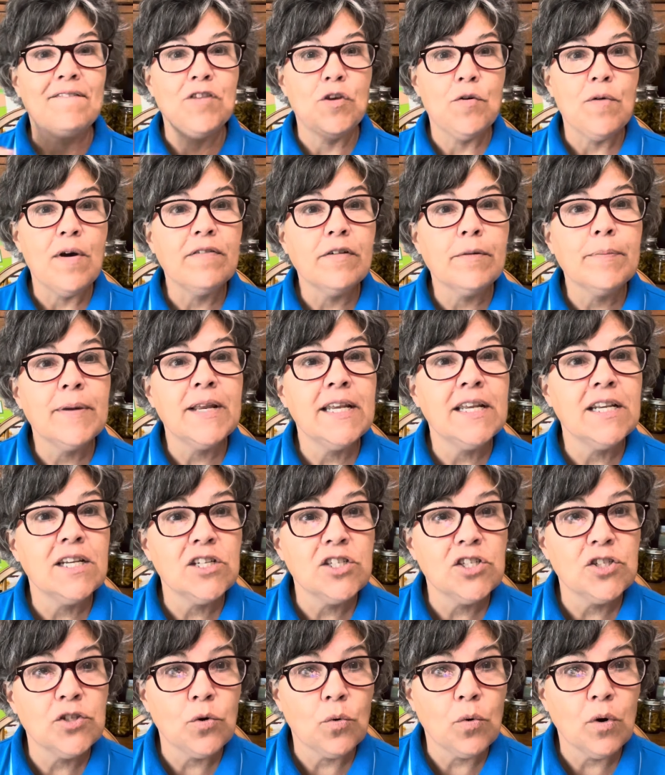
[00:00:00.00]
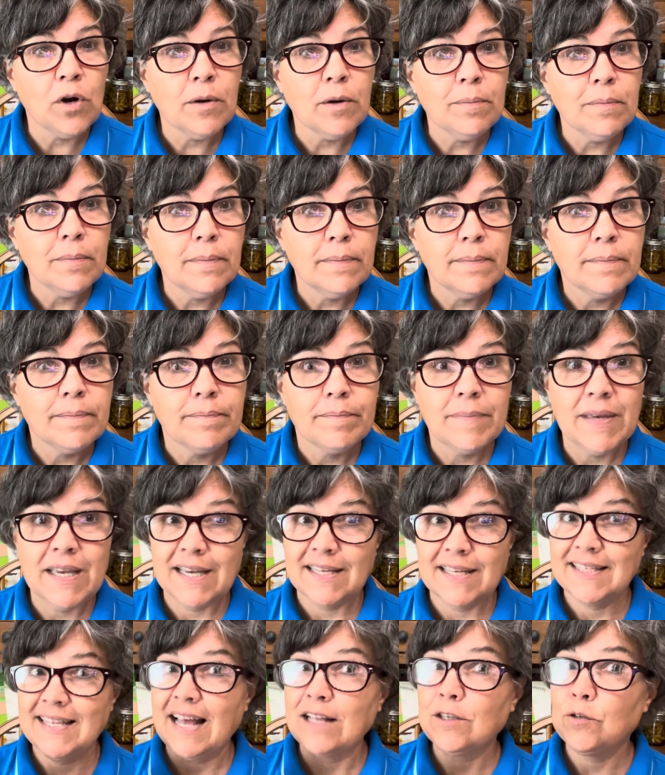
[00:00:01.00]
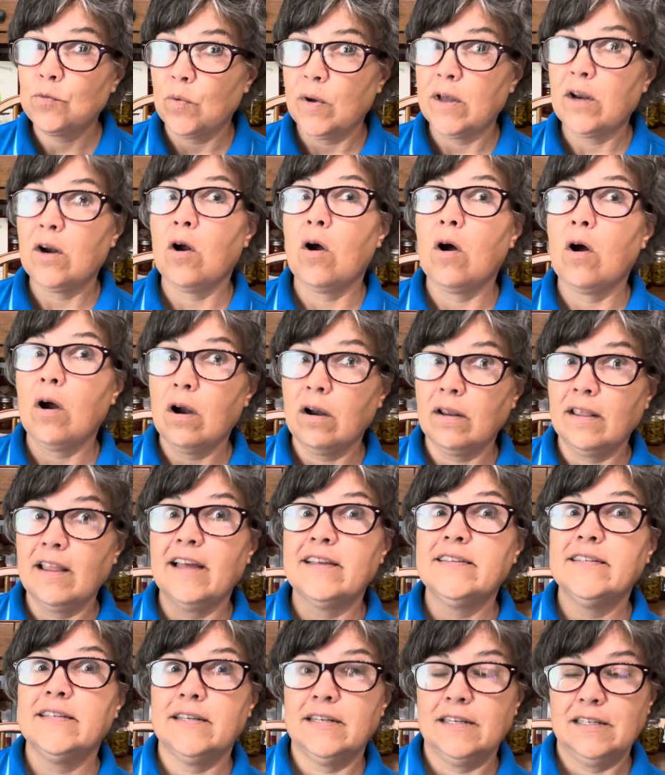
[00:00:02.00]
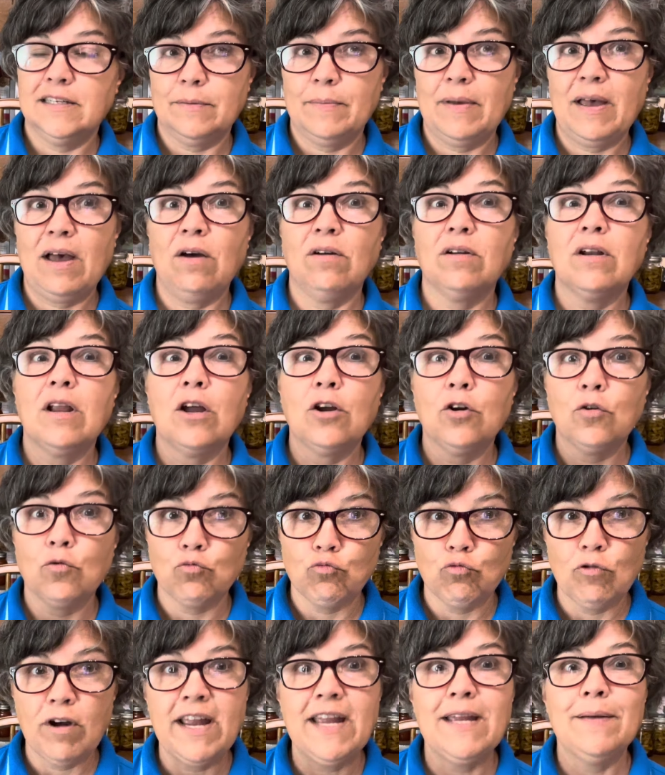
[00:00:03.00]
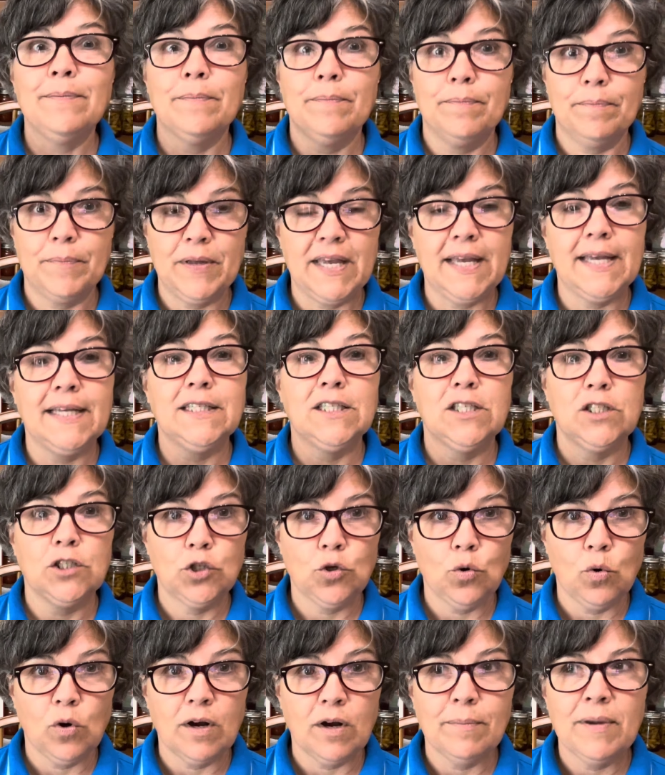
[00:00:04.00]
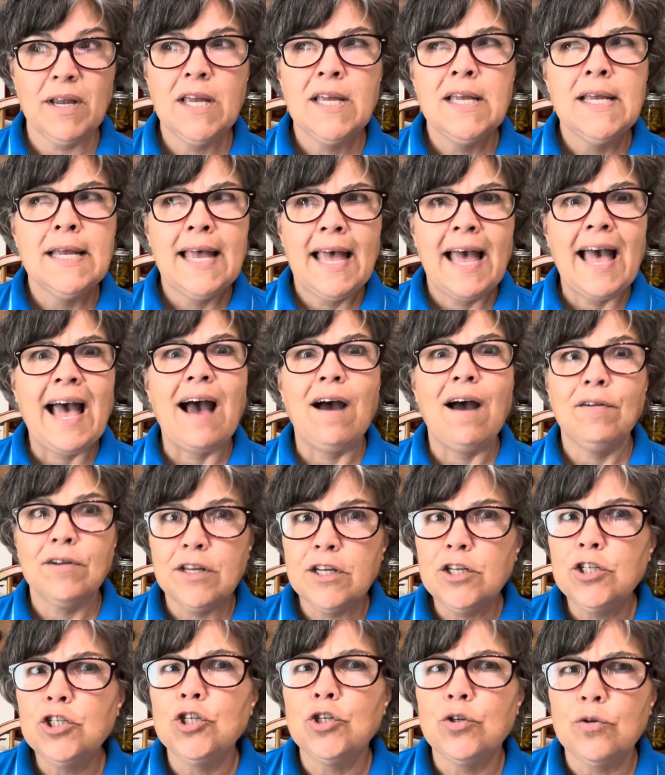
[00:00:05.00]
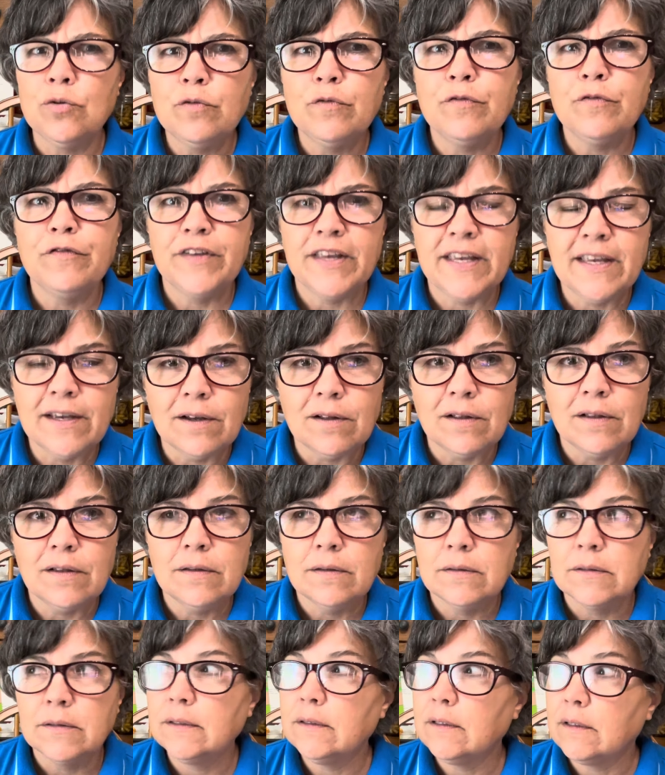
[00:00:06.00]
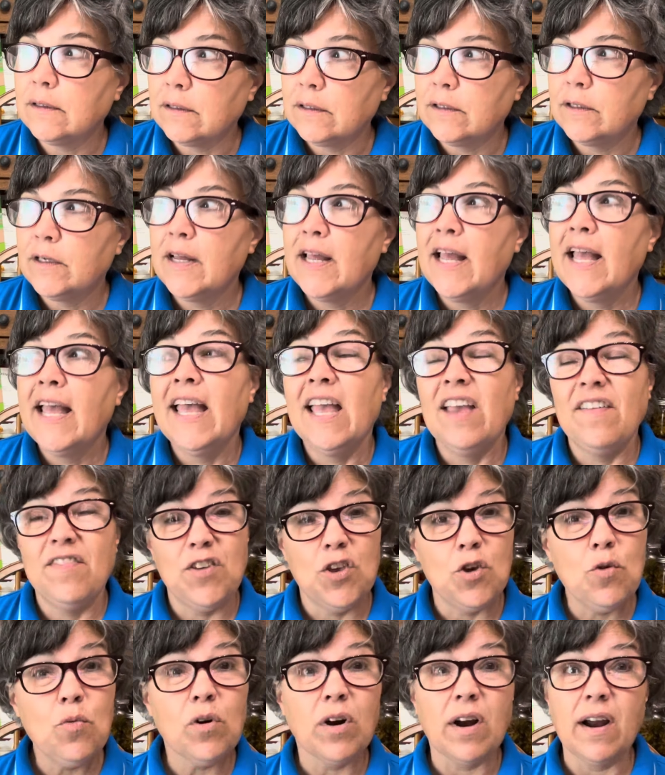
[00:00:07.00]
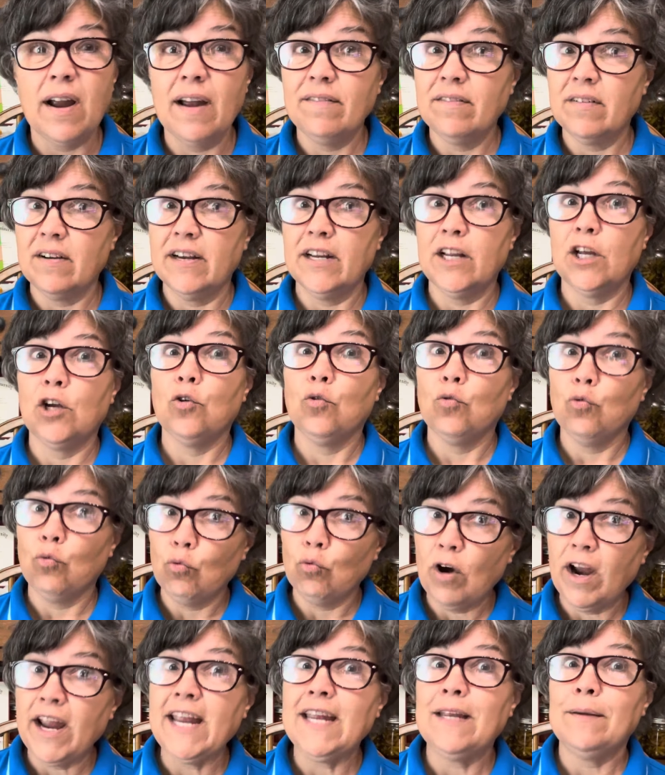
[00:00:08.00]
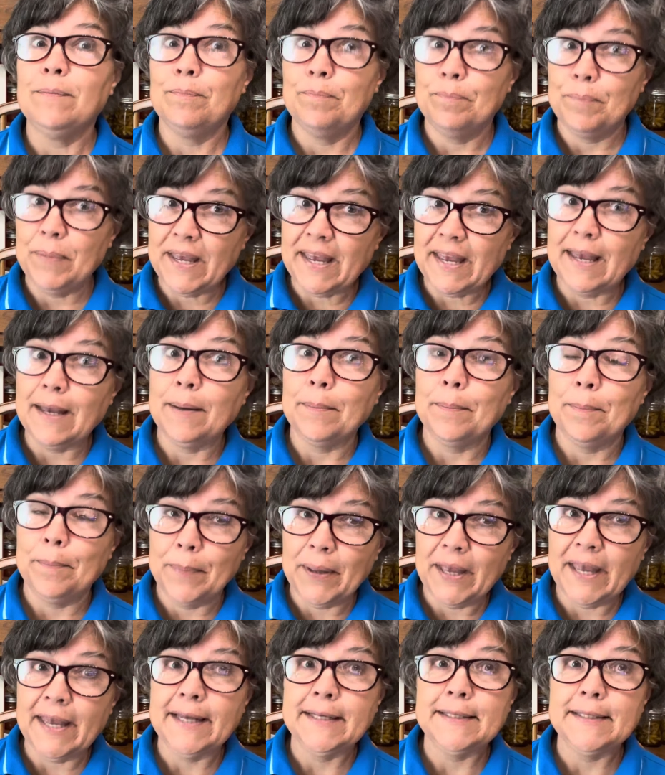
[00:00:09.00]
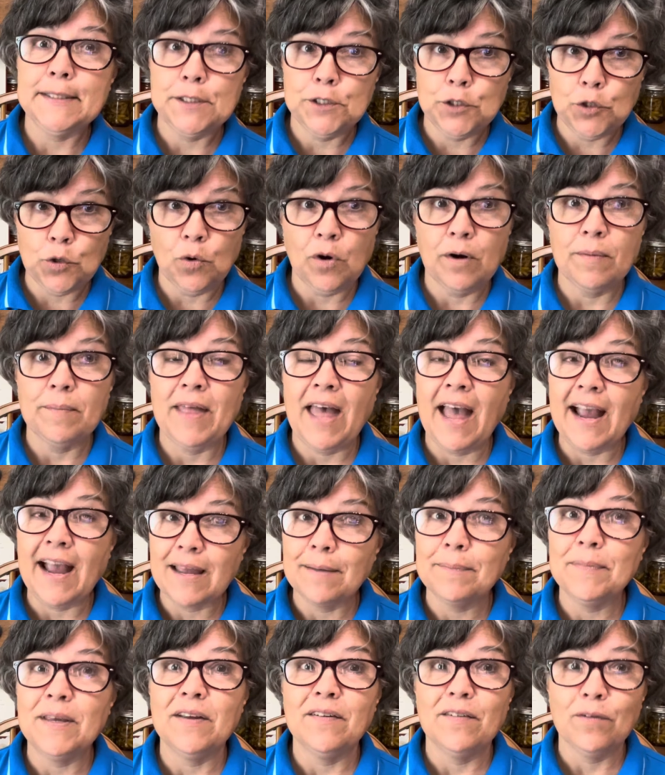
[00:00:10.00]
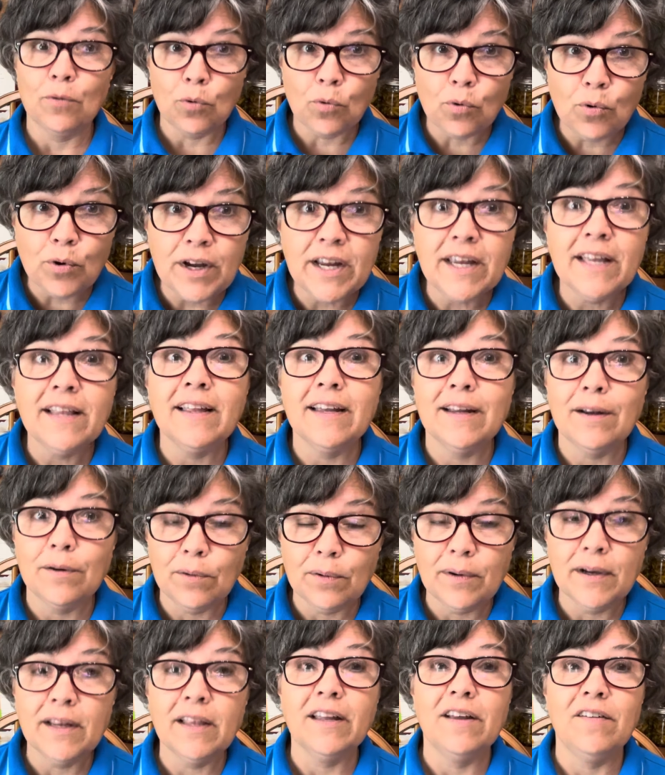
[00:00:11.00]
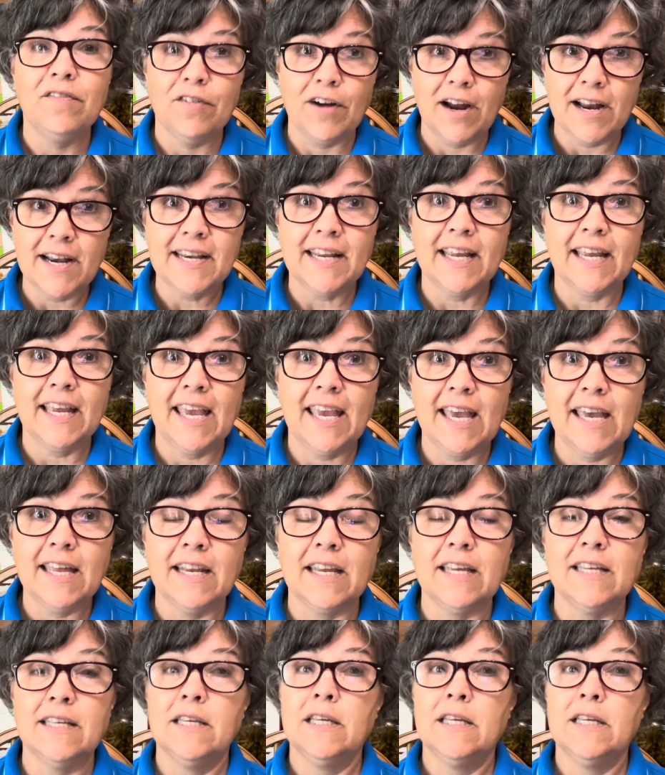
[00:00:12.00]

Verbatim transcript: you ever been in a storm? Because that's what our lesson is about, a great big storm. How did you feel? Oh, if you were ever in a great big, big storm, that can be really, really frightening, can it?